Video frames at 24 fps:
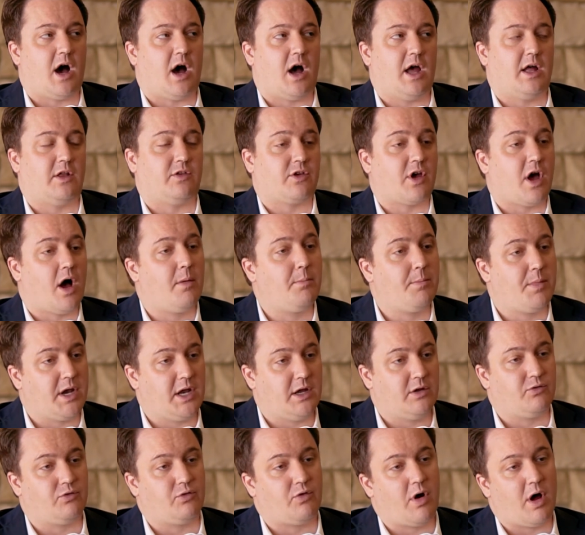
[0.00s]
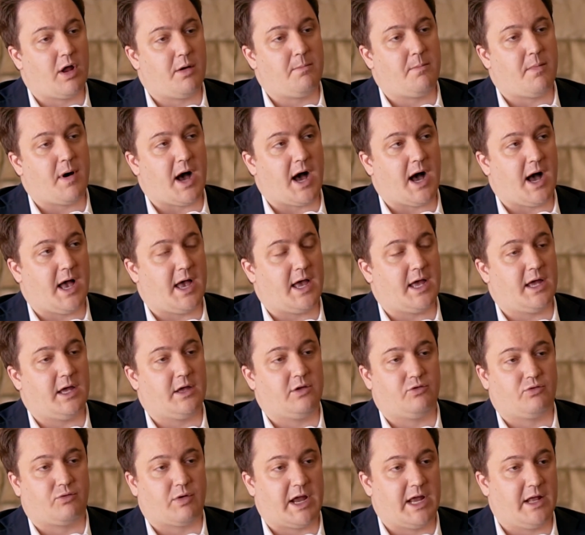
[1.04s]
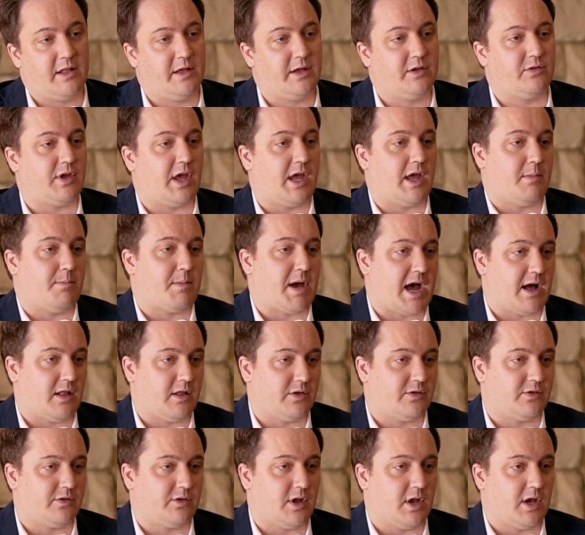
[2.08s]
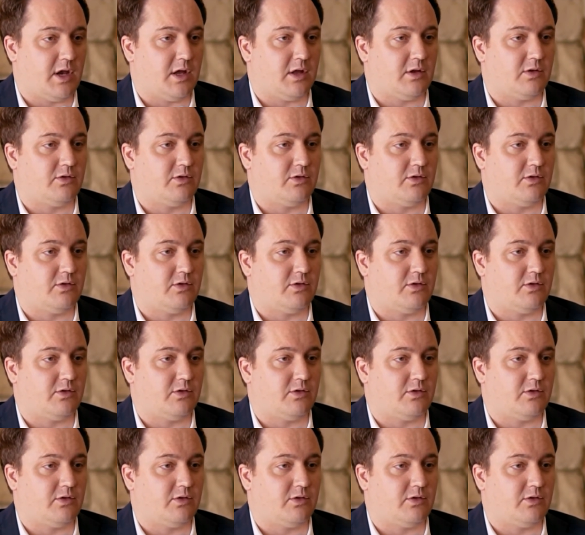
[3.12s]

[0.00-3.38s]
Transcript: it's companies run by Israelis and Palestinians,